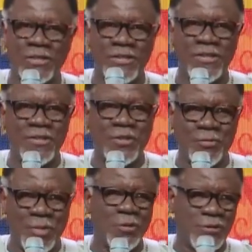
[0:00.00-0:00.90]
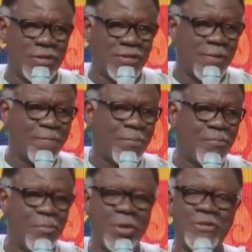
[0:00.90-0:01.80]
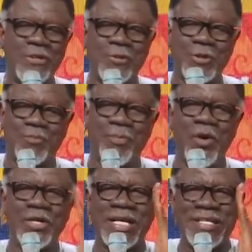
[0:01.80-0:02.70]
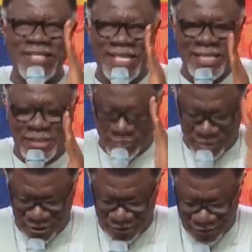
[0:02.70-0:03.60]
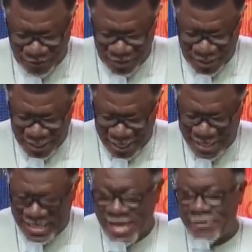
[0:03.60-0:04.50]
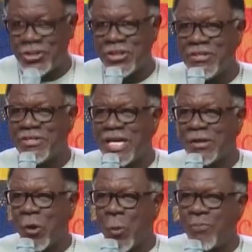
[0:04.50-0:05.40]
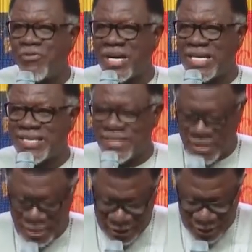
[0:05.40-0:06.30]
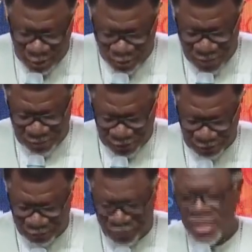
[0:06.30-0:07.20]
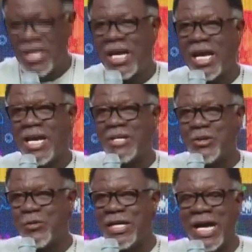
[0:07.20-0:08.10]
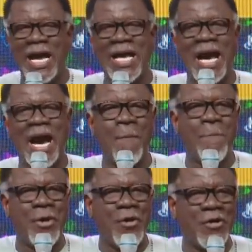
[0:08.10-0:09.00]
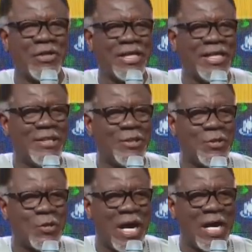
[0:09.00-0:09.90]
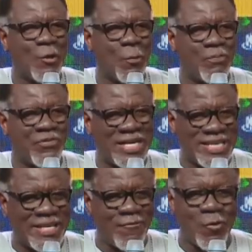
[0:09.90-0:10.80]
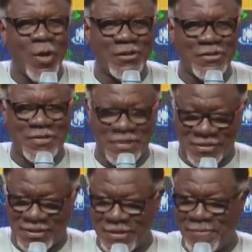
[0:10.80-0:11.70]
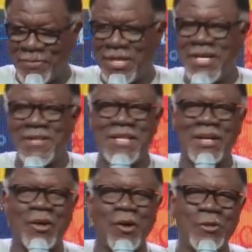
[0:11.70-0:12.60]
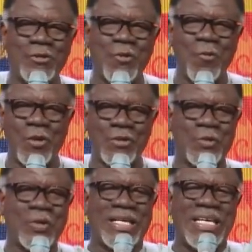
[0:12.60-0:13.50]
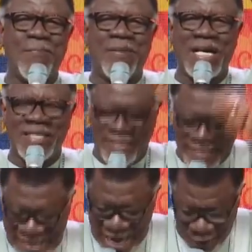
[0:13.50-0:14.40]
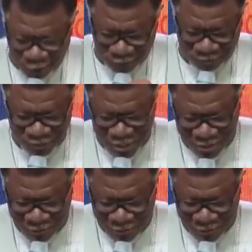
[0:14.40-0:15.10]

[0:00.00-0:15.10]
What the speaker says: was to Moses. Moses was born into Egypt, a nation that oppressed his people. And you and I are born into an oppressive world system that also wants to keep us down.